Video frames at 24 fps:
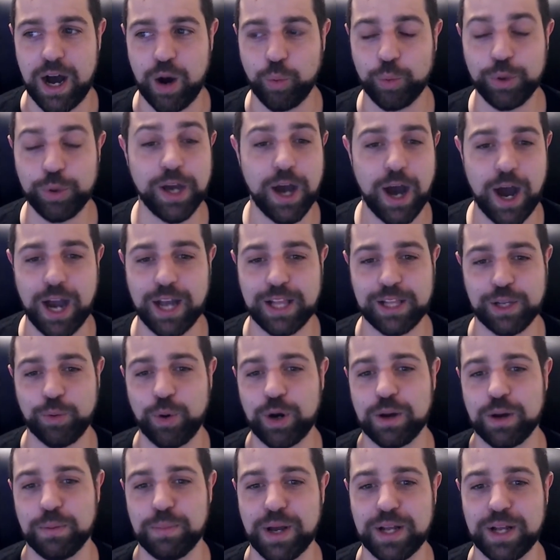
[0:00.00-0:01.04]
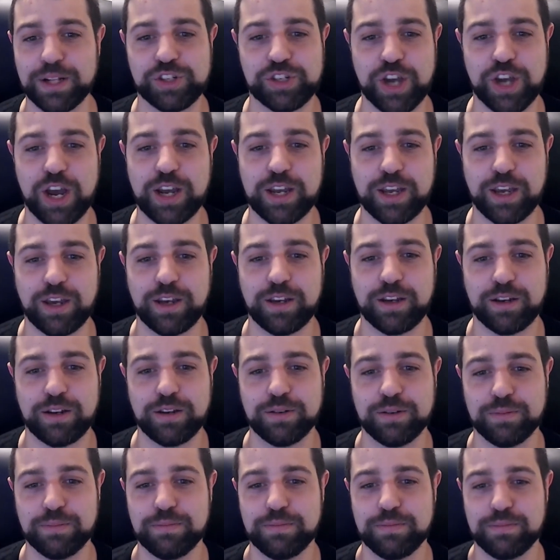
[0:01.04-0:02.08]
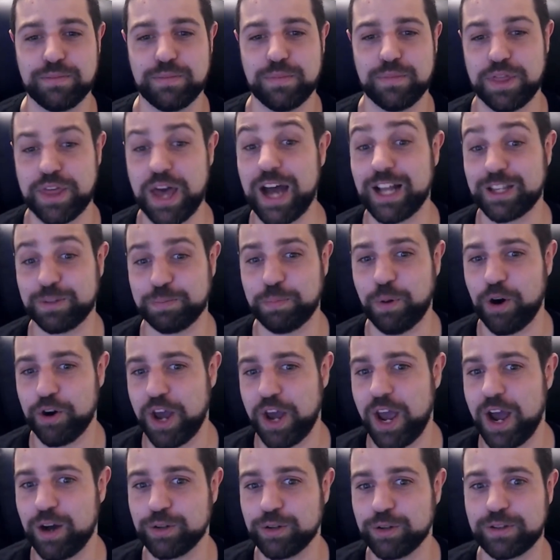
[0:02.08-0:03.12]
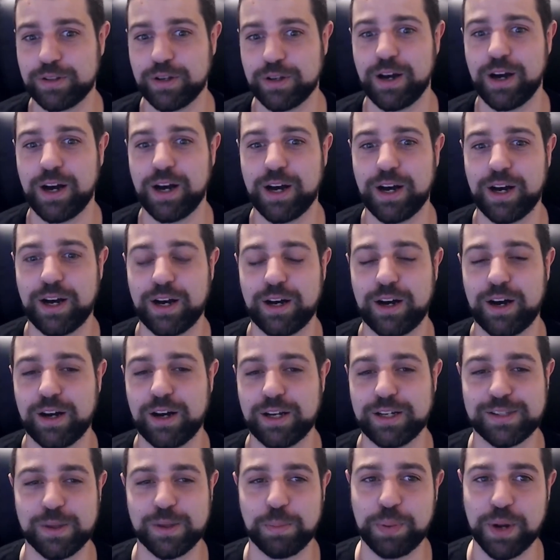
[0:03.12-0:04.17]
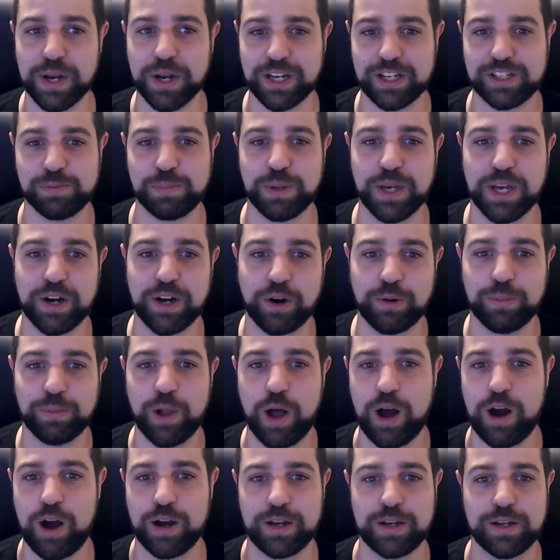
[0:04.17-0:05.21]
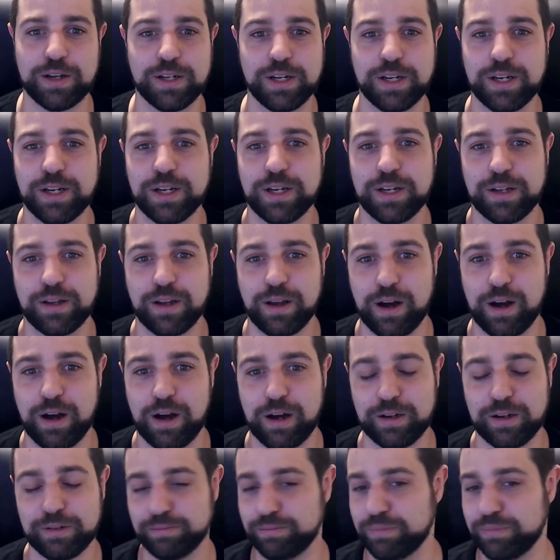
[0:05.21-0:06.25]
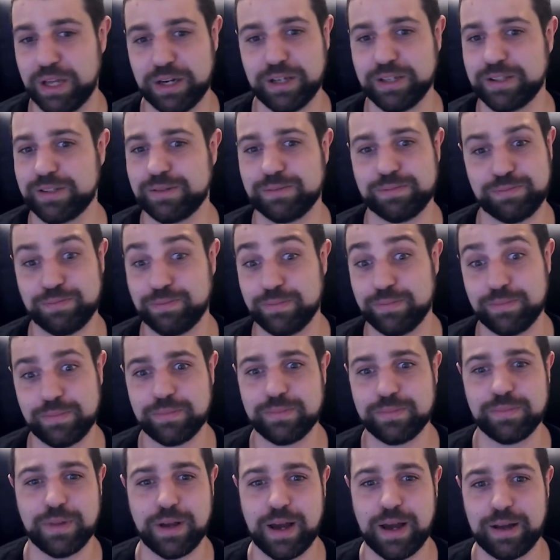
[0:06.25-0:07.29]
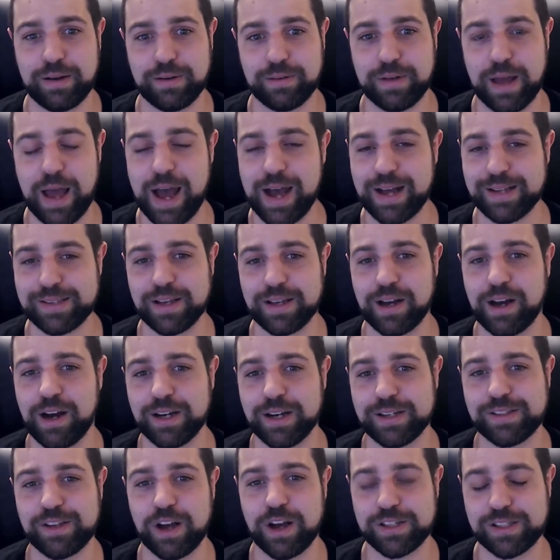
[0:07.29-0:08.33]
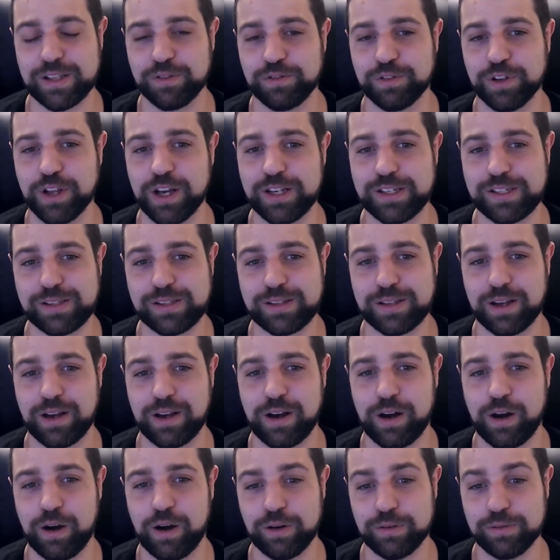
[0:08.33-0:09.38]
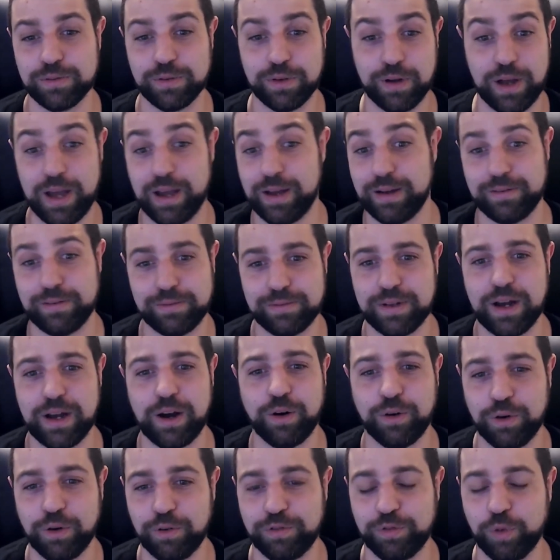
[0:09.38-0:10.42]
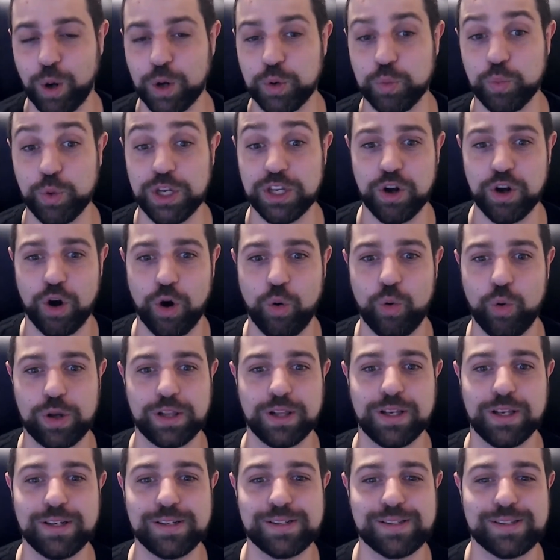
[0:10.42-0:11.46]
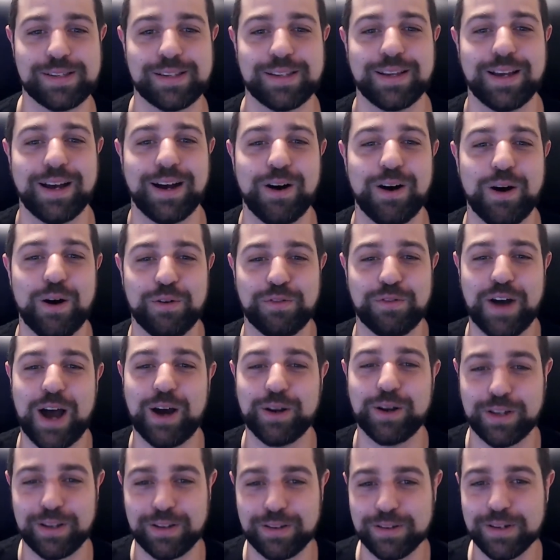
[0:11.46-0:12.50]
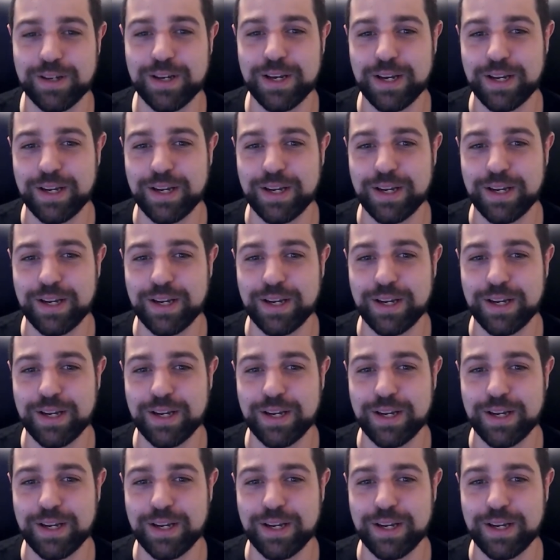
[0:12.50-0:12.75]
we highly recommend checking that part out. It's Appendix B in our blog, and it has an exhaustive list of what we know, at least, of how to